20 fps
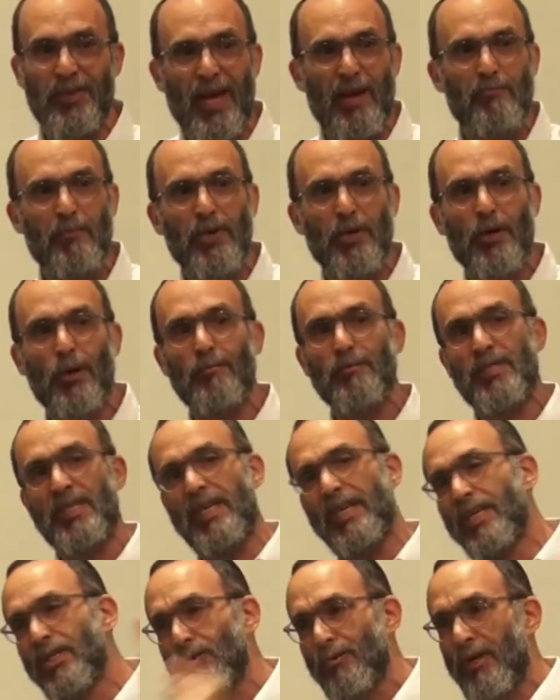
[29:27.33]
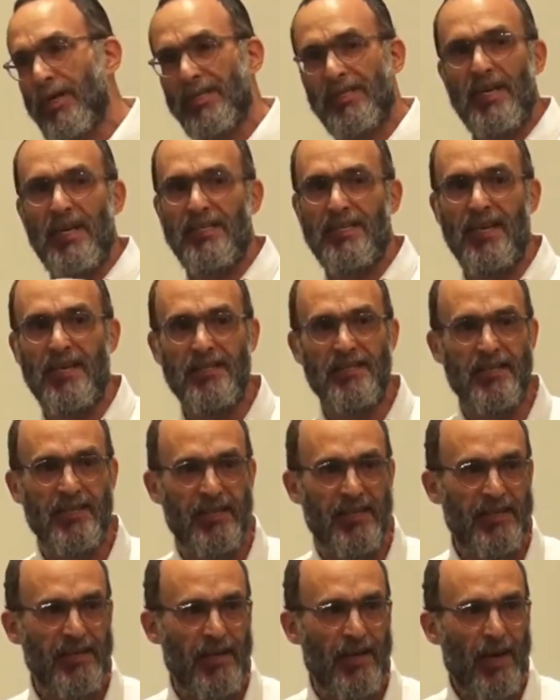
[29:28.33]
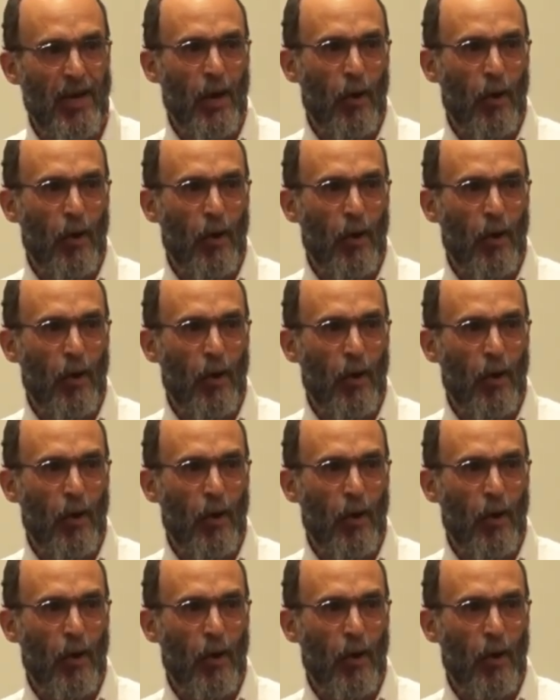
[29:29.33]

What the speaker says: that becomes Israel's identity.